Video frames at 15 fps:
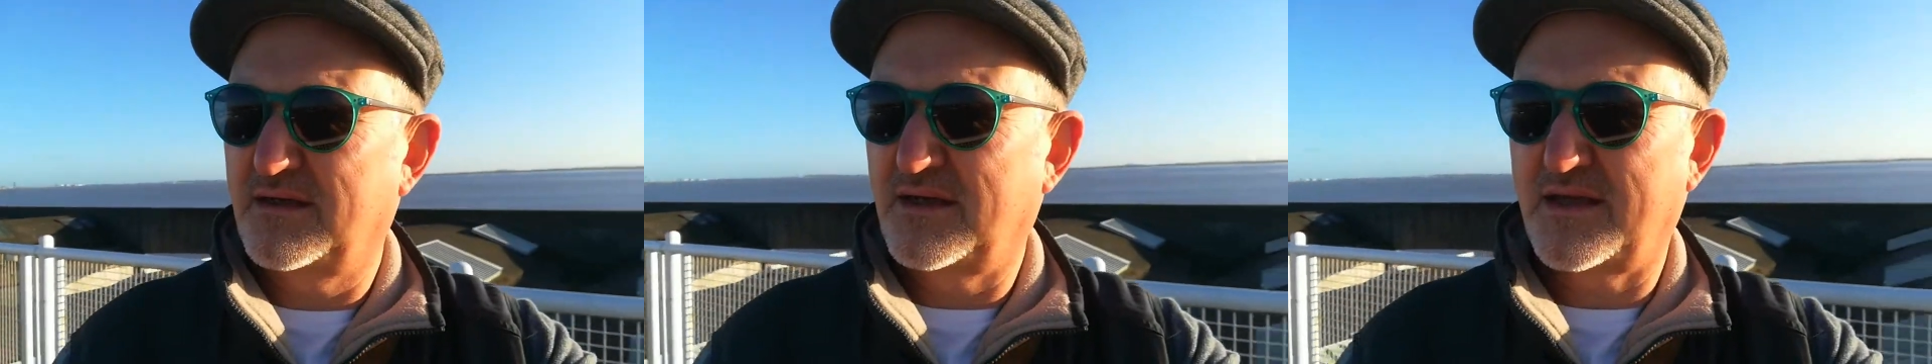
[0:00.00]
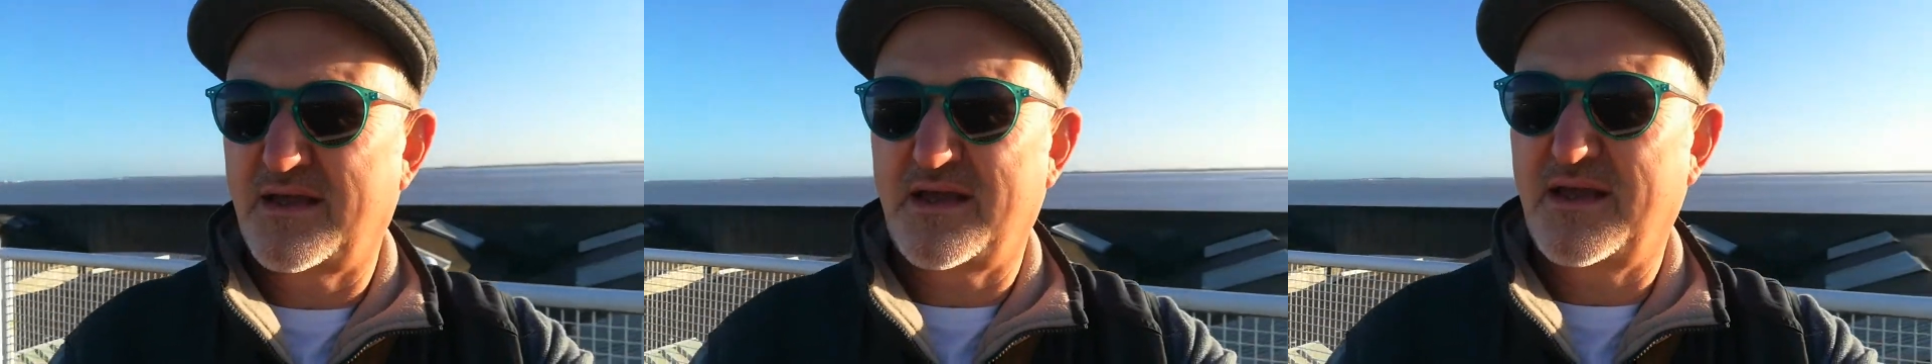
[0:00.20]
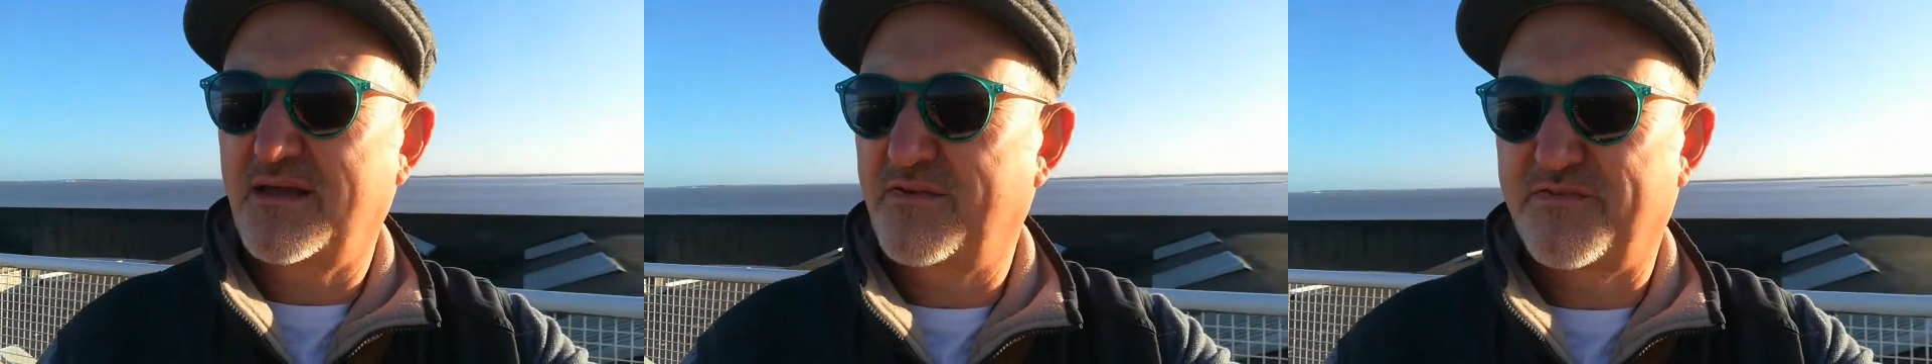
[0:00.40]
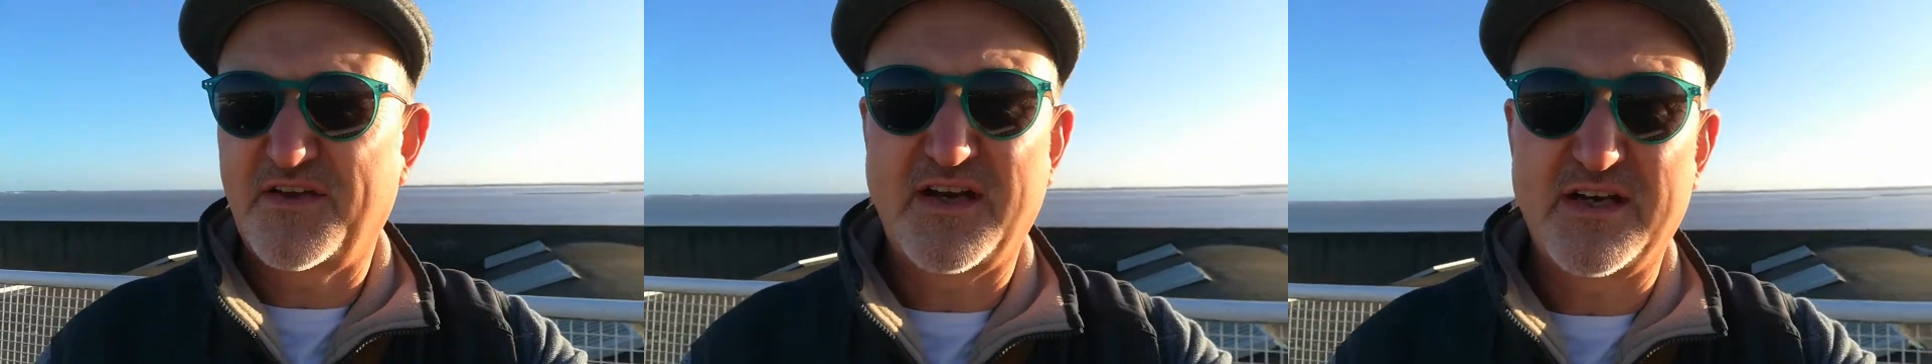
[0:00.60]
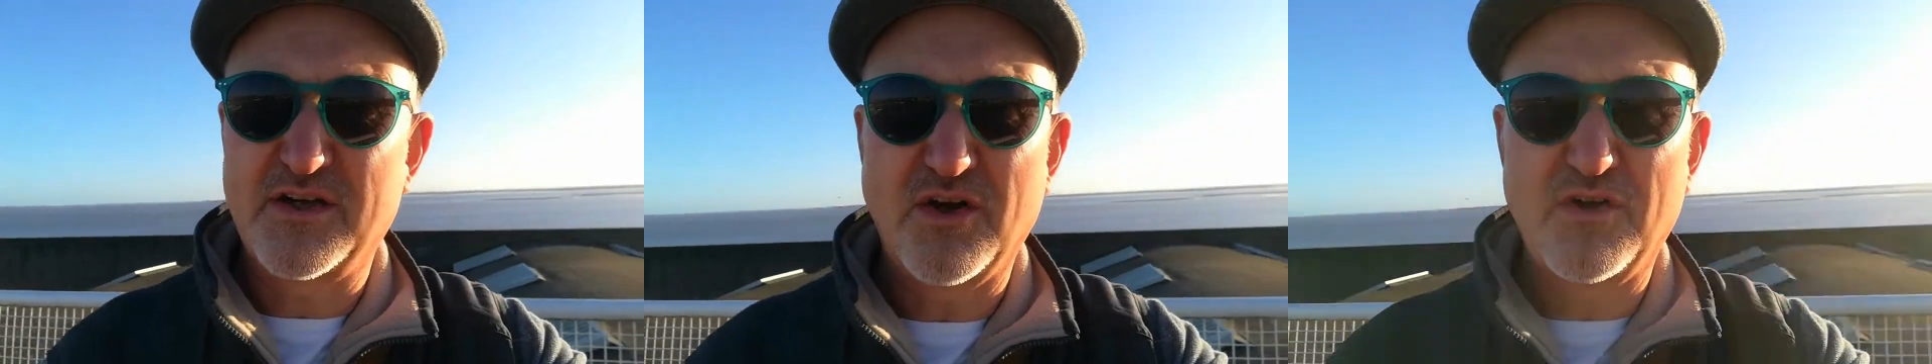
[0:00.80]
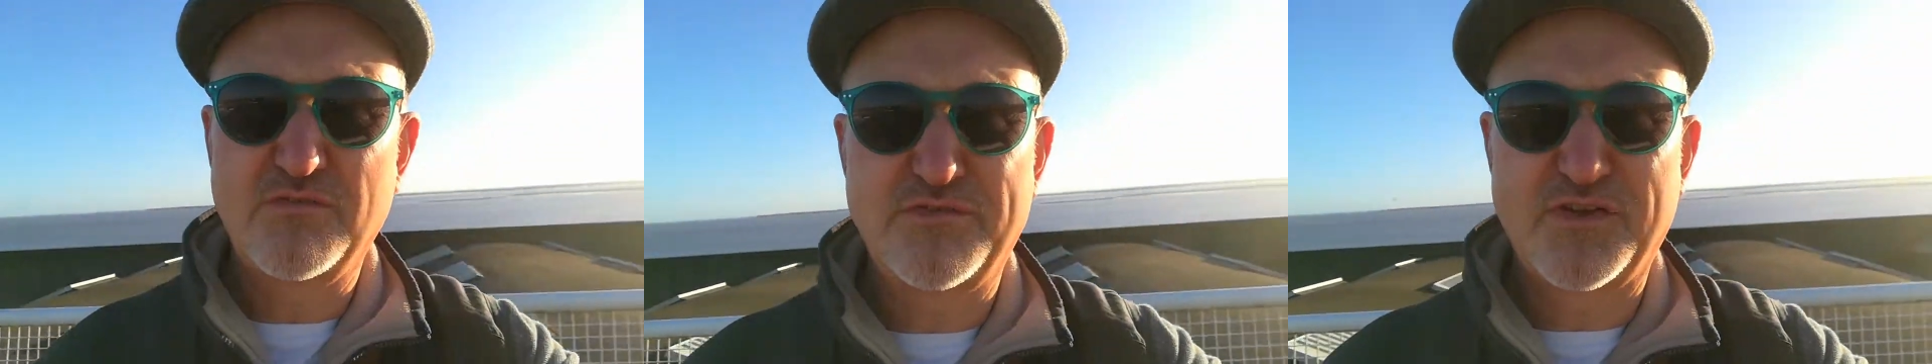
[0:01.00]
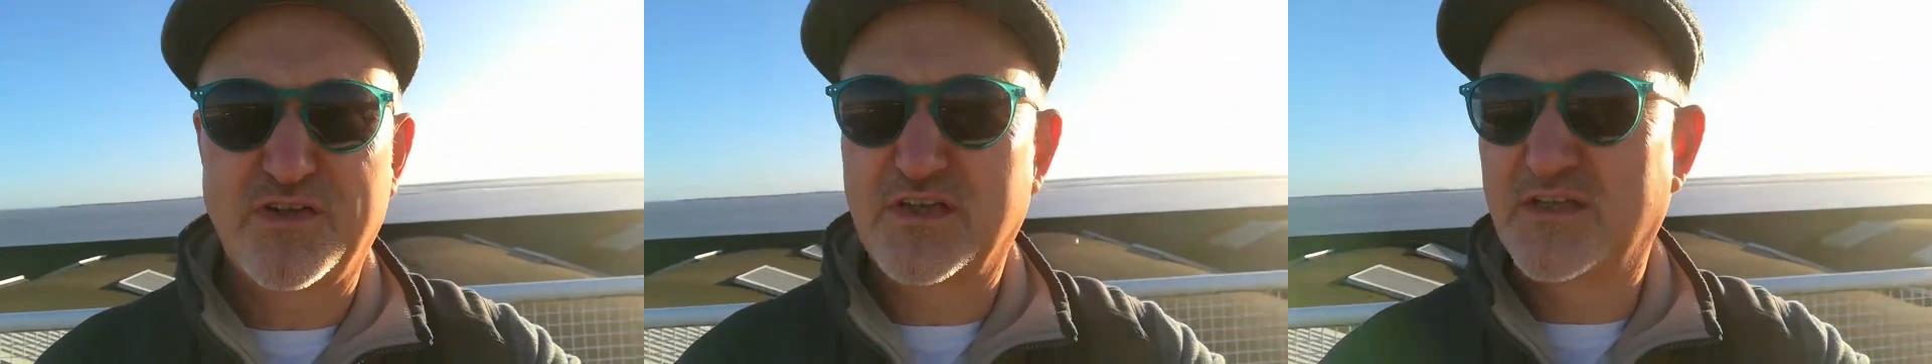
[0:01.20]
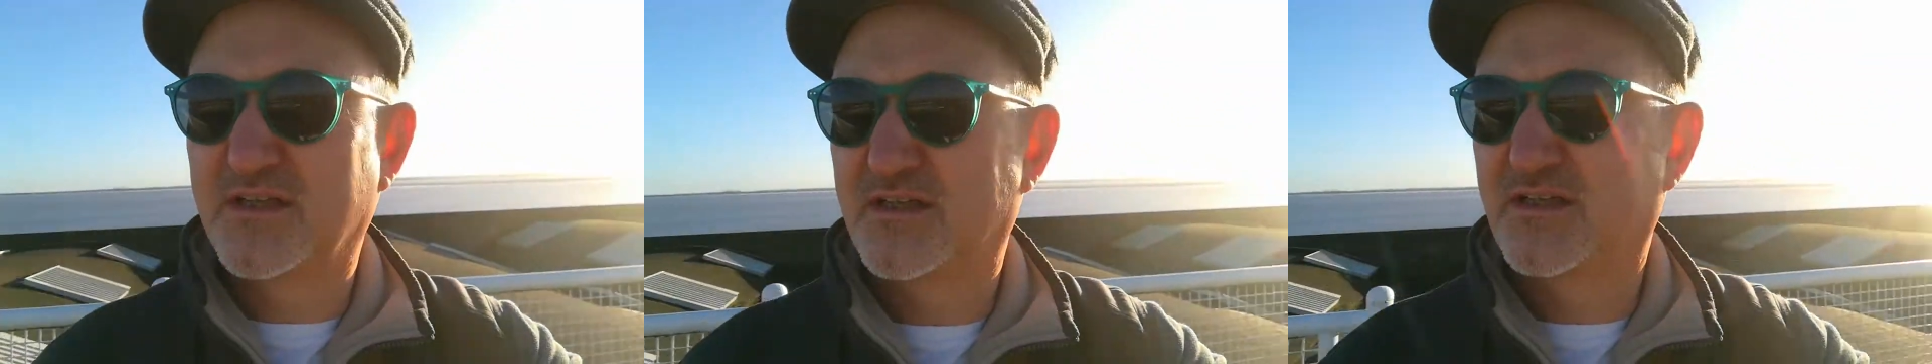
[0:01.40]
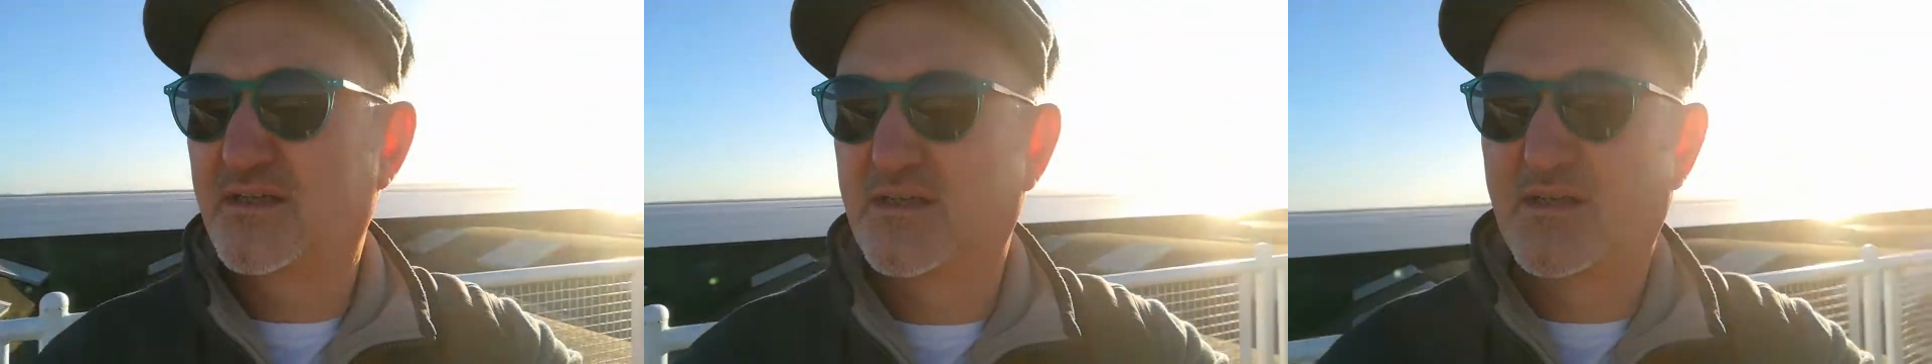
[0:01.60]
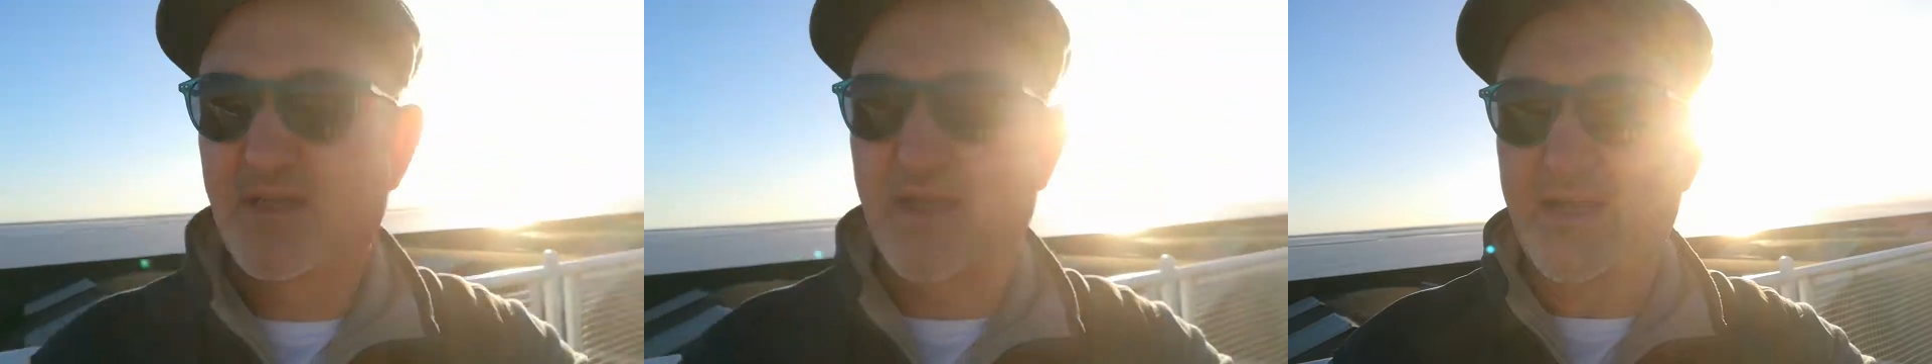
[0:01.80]
uh, fell in love,
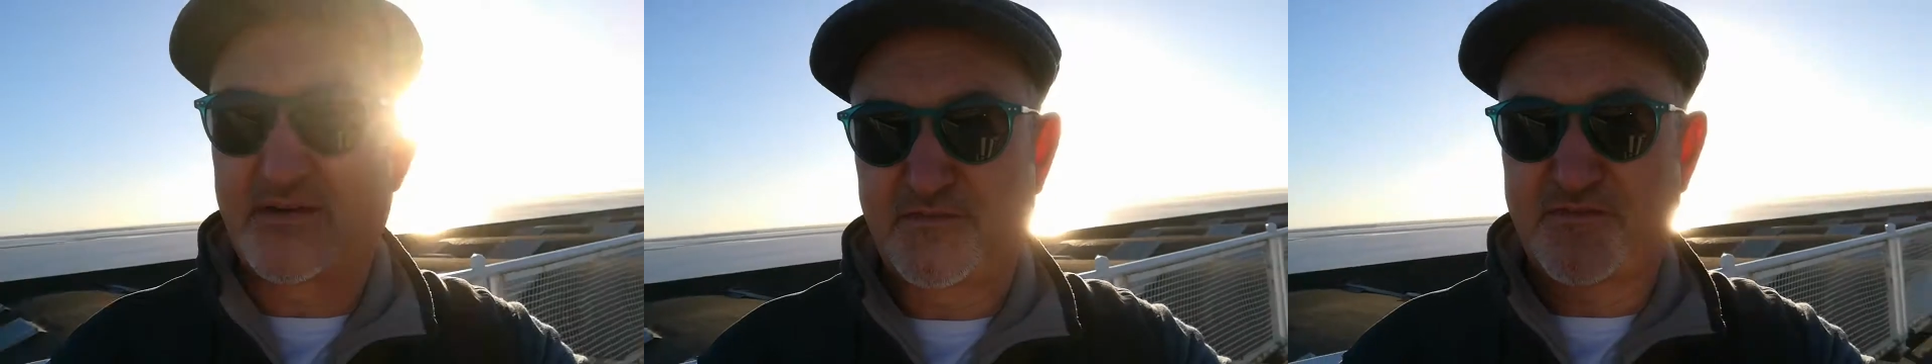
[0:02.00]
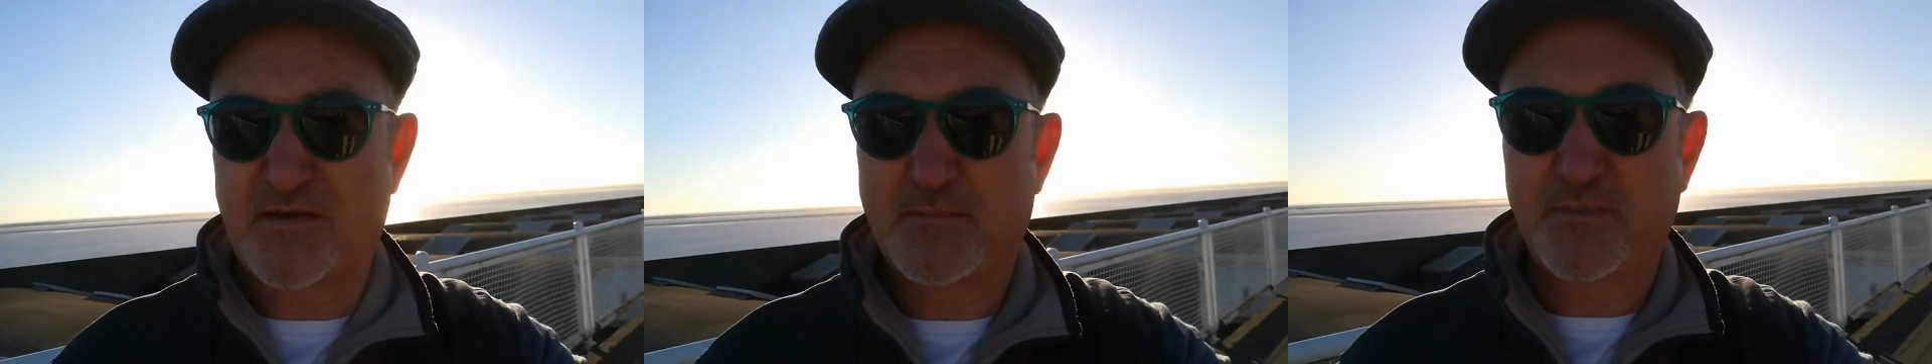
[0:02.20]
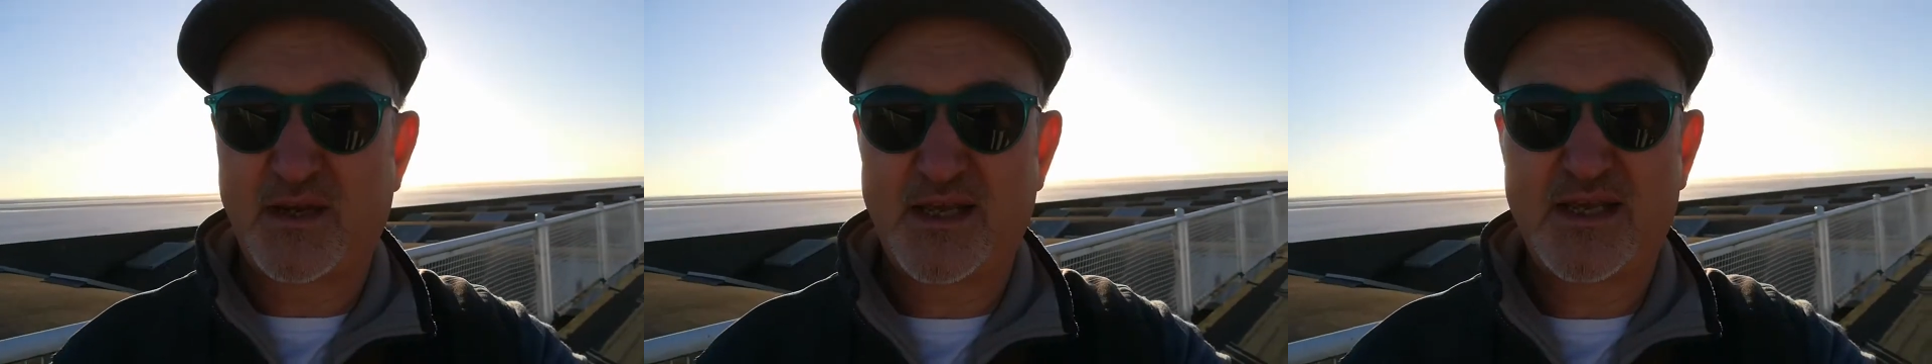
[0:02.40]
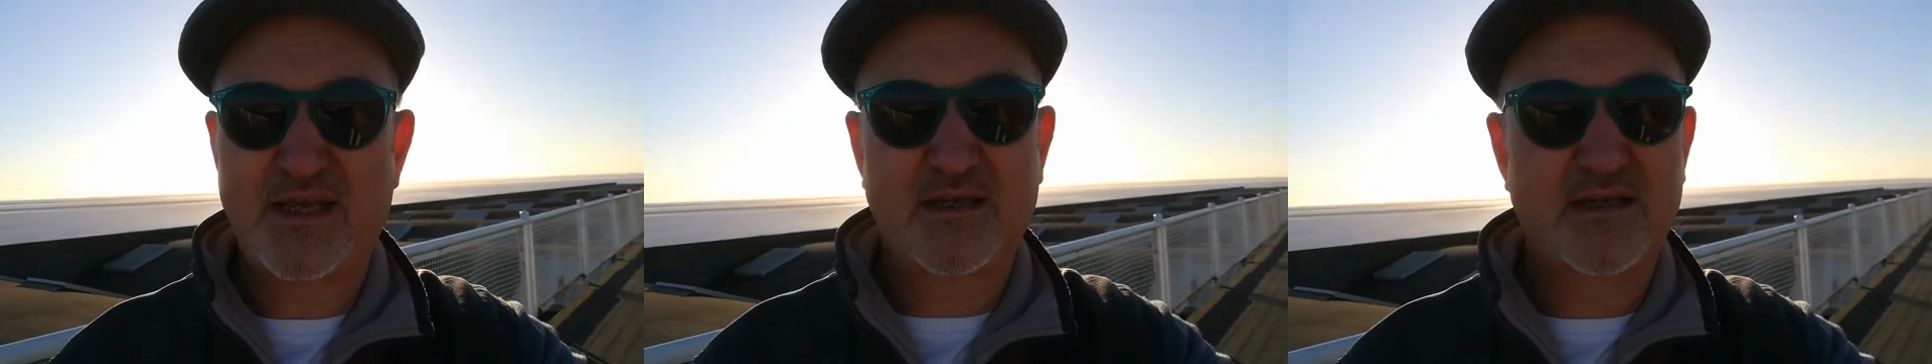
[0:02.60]
had family,